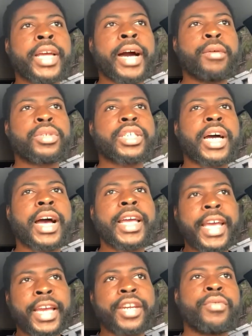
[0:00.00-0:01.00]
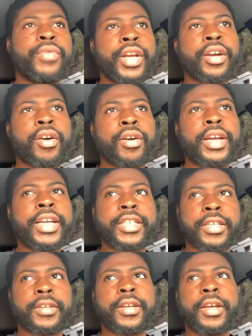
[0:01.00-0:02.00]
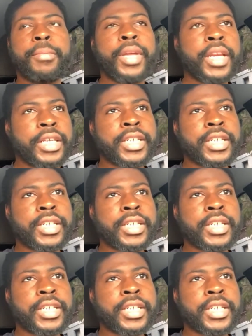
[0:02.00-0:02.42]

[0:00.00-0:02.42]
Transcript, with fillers: Yahushua in the reincarnation, meaning